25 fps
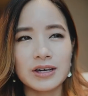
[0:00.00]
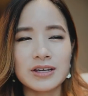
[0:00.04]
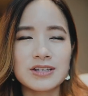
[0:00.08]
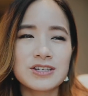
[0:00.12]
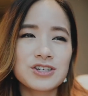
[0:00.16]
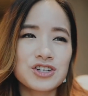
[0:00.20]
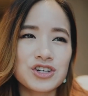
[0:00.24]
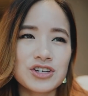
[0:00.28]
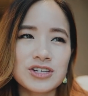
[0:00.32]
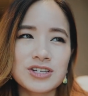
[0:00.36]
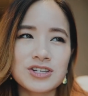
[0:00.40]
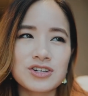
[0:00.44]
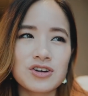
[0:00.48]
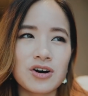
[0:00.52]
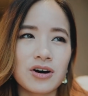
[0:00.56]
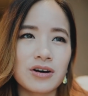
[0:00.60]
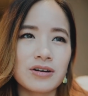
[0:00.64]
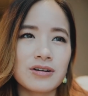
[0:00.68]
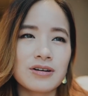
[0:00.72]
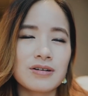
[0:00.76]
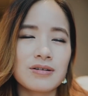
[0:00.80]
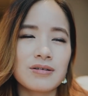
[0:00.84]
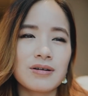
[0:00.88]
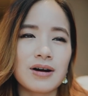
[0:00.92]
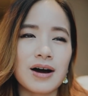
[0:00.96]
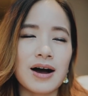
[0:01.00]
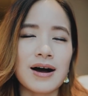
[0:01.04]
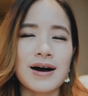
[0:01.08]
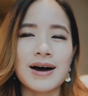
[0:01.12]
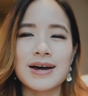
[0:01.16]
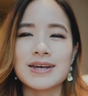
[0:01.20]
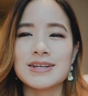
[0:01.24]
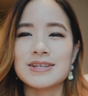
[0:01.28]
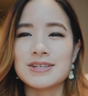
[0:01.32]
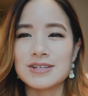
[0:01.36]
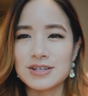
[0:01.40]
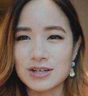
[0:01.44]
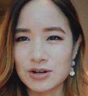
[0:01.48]
It's just not
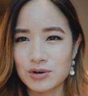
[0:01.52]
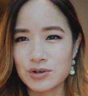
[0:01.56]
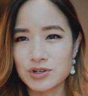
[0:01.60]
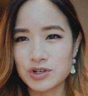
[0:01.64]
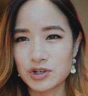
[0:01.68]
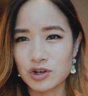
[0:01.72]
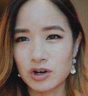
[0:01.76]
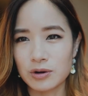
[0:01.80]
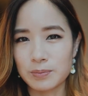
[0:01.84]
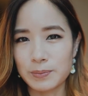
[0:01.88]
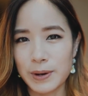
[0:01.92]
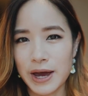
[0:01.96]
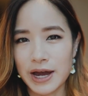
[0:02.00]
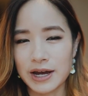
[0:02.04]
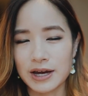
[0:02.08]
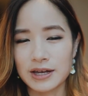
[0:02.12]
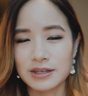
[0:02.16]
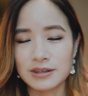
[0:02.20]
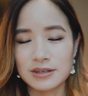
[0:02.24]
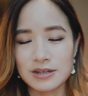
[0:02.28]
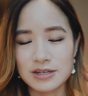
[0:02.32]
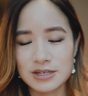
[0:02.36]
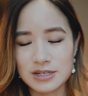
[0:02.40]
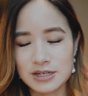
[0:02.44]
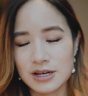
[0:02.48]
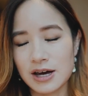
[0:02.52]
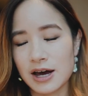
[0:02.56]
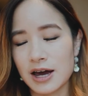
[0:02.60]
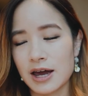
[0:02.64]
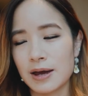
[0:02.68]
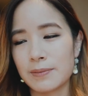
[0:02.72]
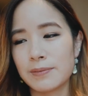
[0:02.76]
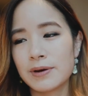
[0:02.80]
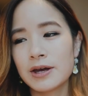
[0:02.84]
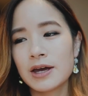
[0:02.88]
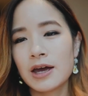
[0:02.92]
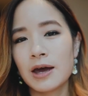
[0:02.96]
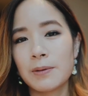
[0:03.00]
ideal to go back at this
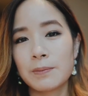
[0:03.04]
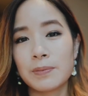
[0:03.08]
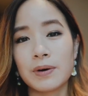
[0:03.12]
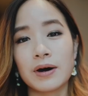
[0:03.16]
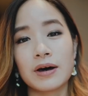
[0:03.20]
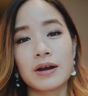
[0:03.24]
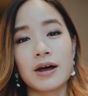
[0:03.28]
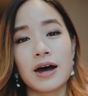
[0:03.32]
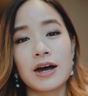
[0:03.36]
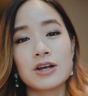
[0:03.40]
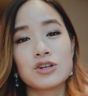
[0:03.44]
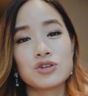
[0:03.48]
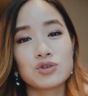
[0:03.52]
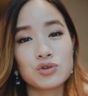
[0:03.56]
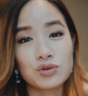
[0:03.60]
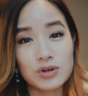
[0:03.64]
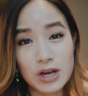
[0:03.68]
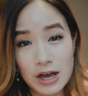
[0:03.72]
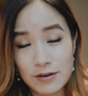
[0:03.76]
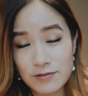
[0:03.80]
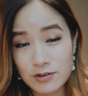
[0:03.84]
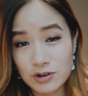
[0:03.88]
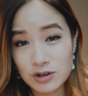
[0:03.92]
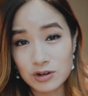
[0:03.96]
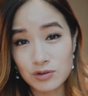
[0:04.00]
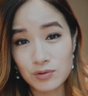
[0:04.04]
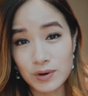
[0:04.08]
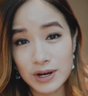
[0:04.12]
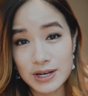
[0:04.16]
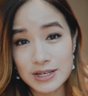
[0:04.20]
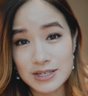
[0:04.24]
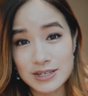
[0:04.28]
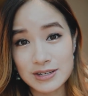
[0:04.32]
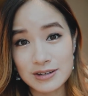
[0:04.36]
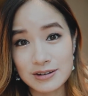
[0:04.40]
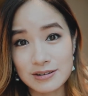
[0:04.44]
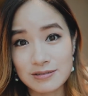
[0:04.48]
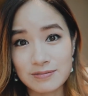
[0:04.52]
time, but I do have a good
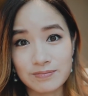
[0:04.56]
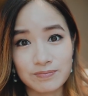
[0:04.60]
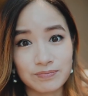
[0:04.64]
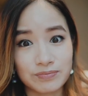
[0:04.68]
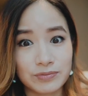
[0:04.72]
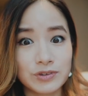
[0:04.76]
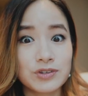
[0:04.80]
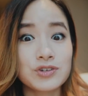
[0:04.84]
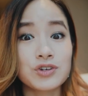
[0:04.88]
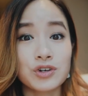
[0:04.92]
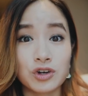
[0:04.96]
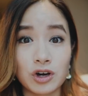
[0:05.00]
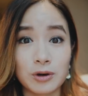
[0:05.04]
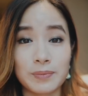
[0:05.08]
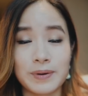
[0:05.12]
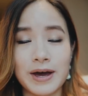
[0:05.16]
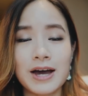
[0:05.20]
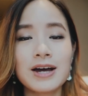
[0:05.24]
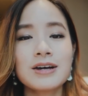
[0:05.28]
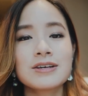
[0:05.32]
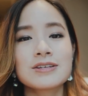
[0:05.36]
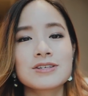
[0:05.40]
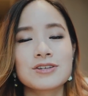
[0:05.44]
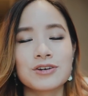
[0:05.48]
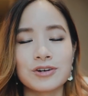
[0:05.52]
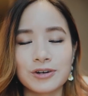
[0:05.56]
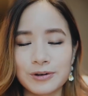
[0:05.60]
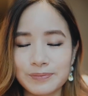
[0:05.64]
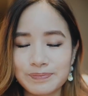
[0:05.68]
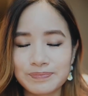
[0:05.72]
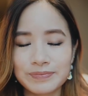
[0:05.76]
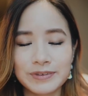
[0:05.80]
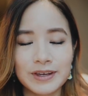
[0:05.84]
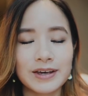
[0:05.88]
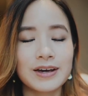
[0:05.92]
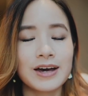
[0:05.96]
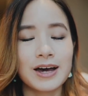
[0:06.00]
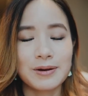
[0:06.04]
reason to go back, so
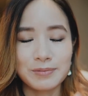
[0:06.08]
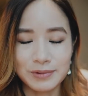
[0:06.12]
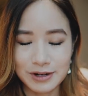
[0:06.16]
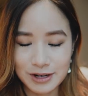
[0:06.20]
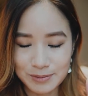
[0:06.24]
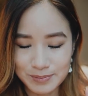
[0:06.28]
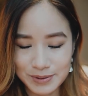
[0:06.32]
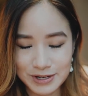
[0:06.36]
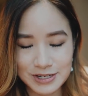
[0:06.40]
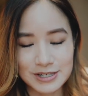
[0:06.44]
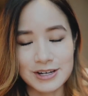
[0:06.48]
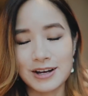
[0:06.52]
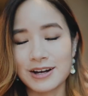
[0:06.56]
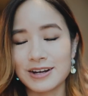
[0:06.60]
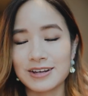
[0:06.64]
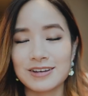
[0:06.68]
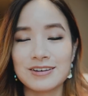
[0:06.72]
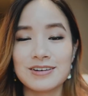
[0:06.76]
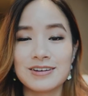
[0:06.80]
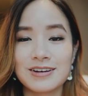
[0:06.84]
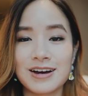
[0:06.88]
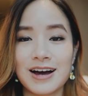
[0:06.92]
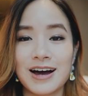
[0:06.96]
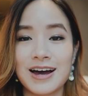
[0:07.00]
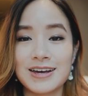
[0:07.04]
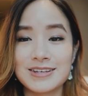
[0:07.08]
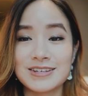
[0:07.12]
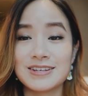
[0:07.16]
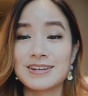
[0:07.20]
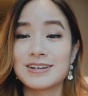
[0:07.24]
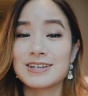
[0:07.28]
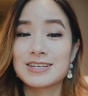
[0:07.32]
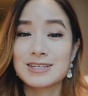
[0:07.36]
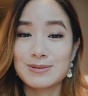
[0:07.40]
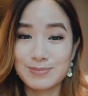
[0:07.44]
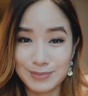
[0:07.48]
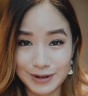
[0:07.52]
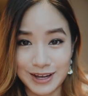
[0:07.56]
I'm gonna be telling you guys and
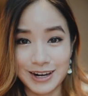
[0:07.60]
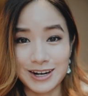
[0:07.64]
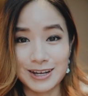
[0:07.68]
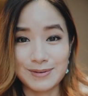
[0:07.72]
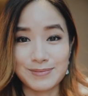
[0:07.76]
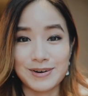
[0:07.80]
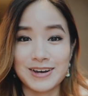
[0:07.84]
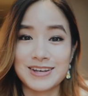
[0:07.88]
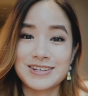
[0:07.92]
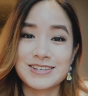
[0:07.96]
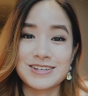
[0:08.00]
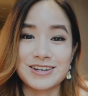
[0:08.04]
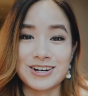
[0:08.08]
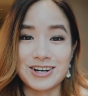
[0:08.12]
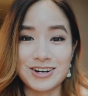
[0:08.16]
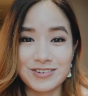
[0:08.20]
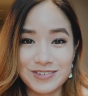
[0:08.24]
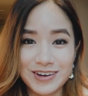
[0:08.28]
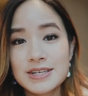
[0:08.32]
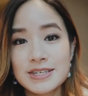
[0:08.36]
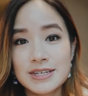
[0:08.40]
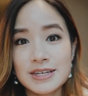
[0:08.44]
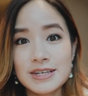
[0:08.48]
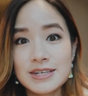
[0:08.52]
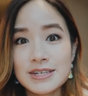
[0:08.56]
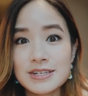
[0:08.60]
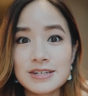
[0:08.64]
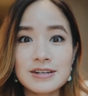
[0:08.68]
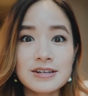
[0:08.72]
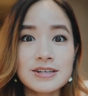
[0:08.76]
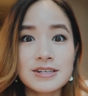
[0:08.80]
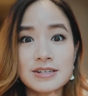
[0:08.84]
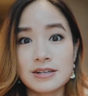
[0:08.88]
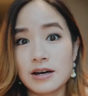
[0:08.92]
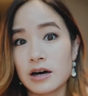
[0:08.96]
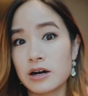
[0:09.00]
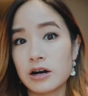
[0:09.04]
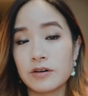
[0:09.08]
explaining myself. Since the
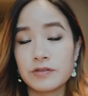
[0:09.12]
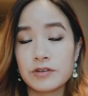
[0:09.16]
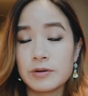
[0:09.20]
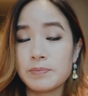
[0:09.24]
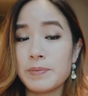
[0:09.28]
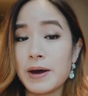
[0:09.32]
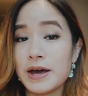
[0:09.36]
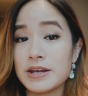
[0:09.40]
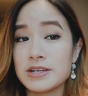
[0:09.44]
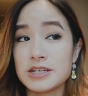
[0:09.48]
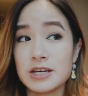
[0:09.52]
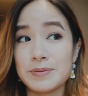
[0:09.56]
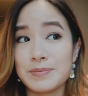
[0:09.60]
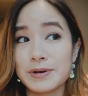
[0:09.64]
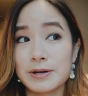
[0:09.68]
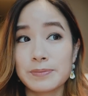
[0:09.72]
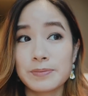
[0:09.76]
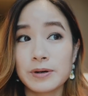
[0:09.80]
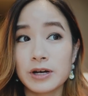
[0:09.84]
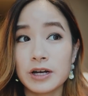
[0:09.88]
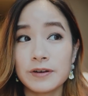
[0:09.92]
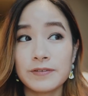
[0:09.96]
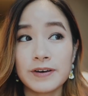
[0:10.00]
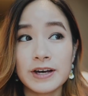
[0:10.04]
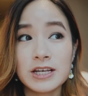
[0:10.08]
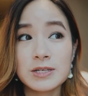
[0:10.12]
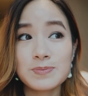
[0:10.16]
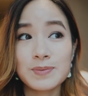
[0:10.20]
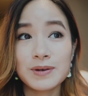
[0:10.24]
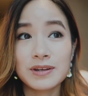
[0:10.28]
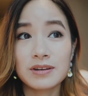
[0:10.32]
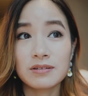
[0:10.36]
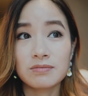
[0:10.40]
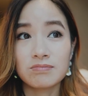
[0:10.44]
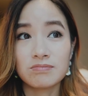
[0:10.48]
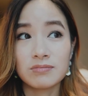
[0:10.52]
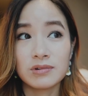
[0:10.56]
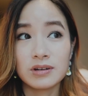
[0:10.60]
start of the pandemic, Perth has
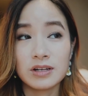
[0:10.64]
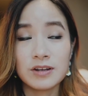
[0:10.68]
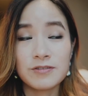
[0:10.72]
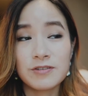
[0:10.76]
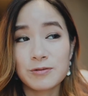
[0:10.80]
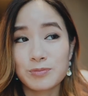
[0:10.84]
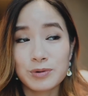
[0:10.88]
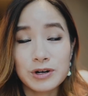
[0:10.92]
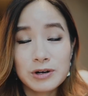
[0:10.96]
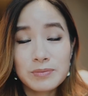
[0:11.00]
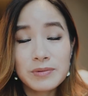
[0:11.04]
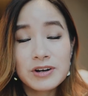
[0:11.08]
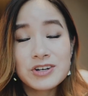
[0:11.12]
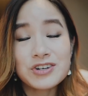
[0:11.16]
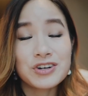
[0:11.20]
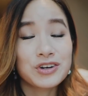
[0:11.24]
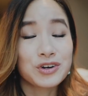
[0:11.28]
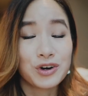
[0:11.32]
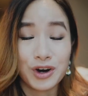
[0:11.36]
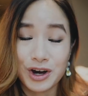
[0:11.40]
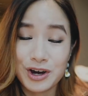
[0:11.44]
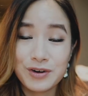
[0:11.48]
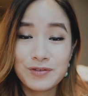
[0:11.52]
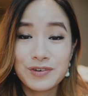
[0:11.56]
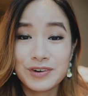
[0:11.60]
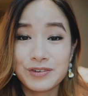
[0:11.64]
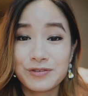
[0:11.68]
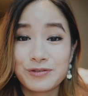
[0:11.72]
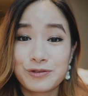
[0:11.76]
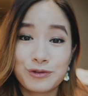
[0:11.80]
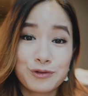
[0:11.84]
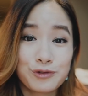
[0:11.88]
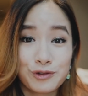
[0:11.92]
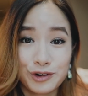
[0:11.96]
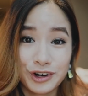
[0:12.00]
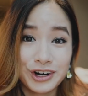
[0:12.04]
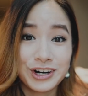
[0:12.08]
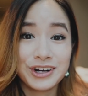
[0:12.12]
been living pretty much a
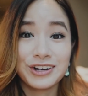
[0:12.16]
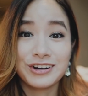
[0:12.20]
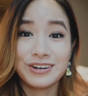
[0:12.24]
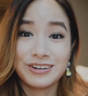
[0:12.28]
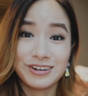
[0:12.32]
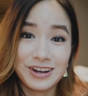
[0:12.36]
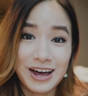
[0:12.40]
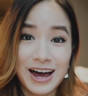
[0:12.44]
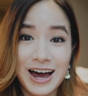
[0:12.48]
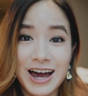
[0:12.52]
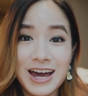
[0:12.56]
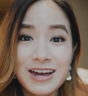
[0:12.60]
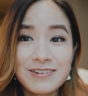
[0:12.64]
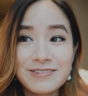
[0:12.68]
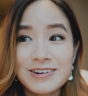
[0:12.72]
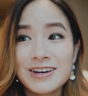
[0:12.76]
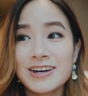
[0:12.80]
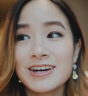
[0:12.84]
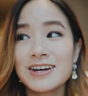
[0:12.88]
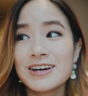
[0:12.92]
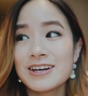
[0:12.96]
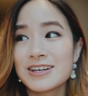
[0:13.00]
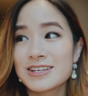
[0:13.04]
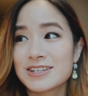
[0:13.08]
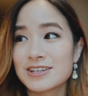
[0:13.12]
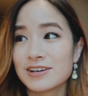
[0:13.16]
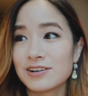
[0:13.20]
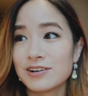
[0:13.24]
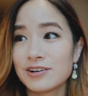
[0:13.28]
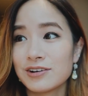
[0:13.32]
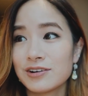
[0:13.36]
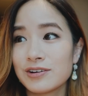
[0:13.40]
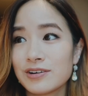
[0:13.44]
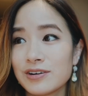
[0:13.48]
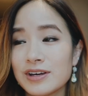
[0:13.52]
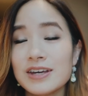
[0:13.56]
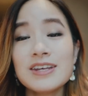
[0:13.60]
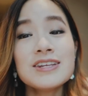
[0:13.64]
COVID-free life.
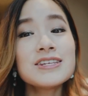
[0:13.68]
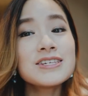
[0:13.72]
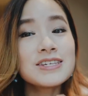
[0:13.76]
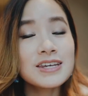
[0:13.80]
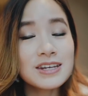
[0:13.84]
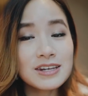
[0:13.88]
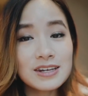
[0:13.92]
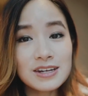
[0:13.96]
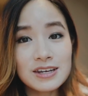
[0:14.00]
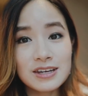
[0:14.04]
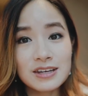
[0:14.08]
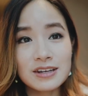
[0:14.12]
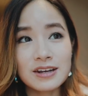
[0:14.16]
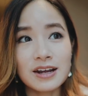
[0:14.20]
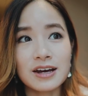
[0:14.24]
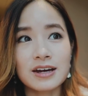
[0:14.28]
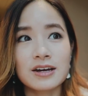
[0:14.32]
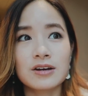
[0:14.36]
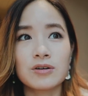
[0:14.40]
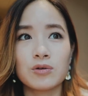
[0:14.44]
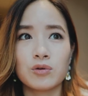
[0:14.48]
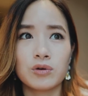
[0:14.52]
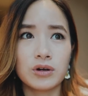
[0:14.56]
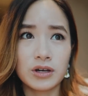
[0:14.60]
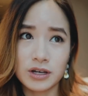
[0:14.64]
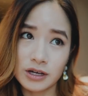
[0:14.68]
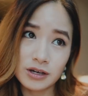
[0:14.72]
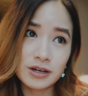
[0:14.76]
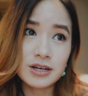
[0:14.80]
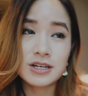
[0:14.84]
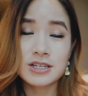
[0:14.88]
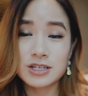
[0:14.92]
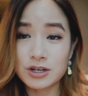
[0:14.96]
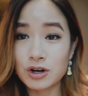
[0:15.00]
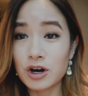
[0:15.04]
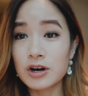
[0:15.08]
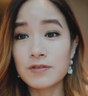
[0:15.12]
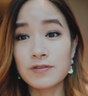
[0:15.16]
So in Sydney, like,
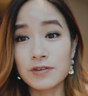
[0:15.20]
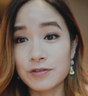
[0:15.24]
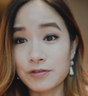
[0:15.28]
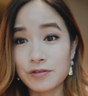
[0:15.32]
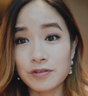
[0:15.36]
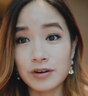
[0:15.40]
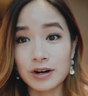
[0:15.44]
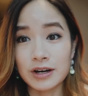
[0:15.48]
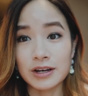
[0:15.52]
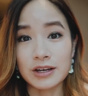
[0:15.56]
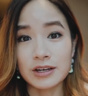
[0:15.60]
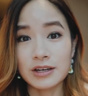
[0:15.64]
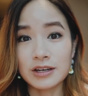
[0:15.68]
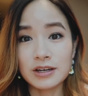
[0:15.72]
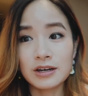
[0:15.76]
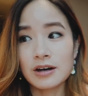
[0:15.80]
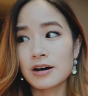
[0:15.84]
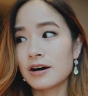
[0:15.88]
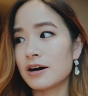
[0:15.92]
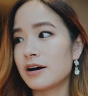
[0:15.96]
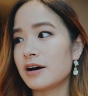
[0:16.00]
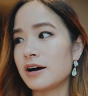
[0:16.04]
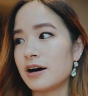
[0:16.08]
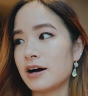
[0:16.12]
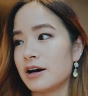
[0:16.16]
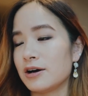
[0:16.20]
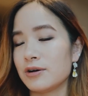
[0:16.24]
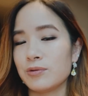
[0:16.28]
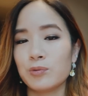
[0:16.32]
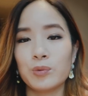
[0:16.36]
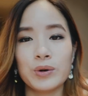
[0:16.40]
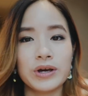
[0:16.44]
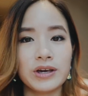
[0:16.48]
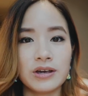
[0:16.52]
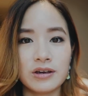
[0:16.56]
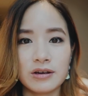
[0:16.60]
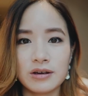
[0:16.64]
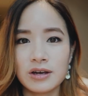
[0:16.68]
it's COVID-free here.
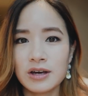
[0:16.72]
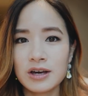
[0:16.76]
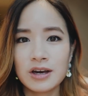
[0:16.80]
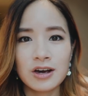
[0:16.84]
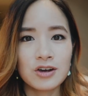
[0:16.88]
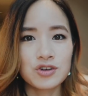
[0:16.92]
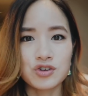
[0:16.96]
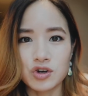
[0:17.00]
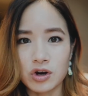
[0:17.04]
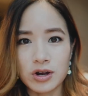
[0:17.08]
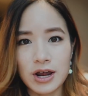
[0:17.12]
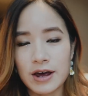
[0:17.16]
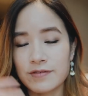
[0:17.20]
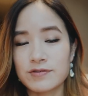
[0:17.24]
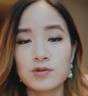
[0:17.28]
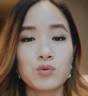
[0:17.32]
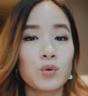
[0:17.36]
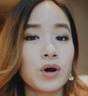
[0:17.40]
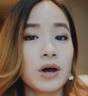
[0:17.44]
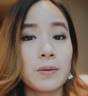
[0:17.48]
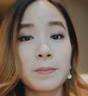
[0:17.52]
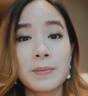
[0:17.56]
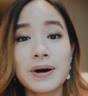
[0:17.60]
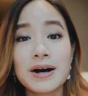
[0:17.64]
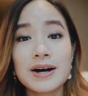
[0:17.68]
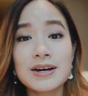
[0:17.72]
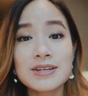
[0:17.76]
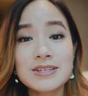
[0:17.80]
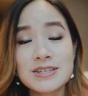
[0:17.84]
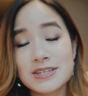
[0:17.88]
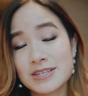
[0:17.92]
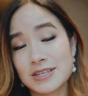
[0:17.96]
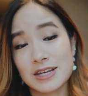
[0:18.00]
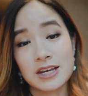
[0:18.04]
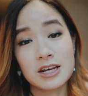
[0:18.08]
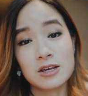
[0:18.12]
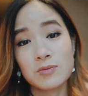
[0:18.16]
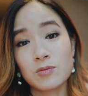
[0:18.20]
We don't have to wear
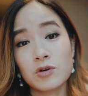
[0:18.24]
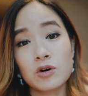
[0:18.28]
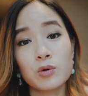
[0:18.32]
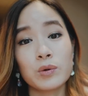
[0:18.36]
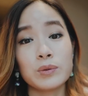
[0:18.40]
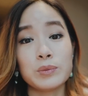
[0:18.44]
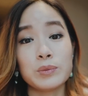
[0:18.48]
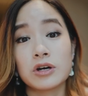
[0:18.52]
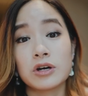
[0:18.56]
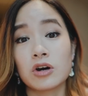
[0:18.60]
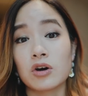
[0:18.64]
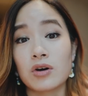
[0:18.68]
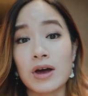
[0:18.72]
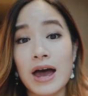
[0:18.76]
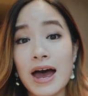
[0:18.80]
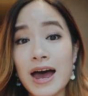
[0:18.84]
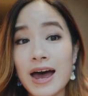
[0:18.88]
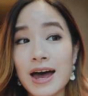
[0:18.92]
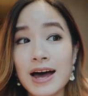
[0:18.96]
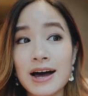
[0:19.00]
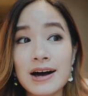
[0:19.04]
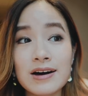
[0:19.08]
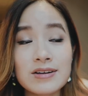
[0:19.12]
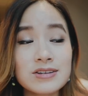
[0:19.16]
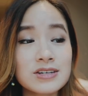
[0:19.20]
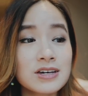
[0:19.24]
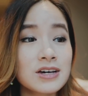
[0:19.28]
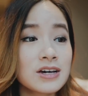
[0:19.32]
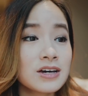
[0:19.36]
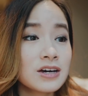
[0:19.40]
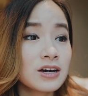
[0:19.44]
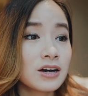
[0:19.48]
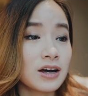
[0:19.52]
masks anymore go out.